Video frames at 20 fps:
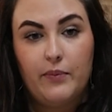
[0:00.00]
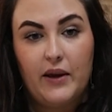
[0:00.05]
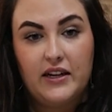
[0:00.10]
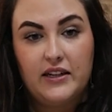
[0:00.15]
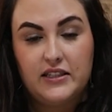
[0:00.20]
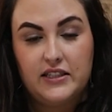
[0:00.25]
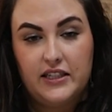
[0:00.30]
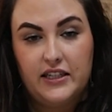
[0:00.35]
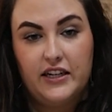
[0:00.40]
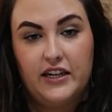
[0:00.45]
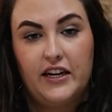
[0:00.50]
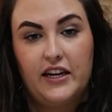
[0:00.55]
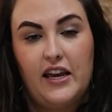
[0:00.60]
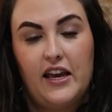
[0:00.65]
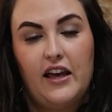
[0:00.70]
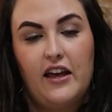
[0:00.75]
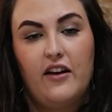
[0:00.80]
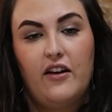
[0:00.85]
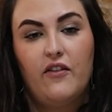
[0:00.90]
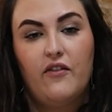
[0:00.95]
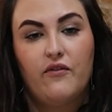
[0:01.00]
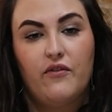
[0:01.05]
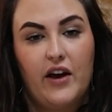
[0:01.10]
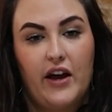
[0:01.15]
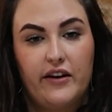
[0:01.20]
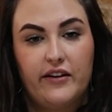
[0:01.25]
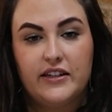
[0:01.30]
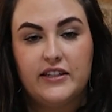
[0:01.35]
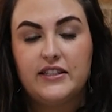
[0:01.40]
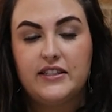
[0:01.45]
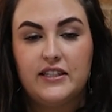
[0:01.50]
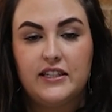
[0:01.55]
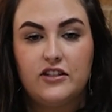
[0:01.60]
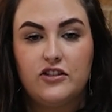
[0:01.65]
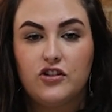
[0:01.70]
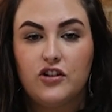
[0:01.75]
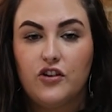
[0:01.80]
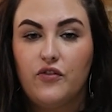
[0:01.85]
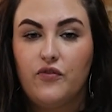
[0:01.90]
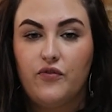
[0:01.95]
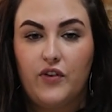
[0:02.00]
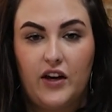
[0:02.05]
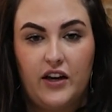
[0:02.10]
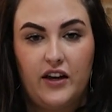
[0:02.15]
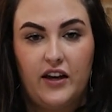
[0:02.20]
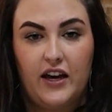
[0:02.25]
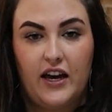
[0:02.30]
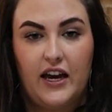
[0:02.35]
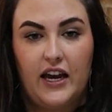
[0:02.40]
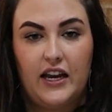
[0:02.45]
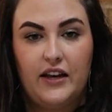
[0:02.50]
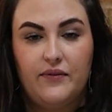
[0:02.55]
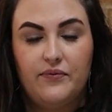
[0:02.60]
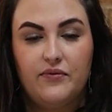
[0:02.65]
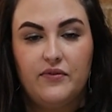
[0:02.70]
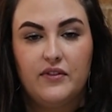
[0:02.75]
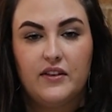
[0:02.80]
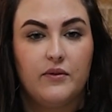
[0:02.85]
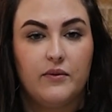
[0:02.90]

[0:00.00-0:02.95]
bacteria, viruses, or fungi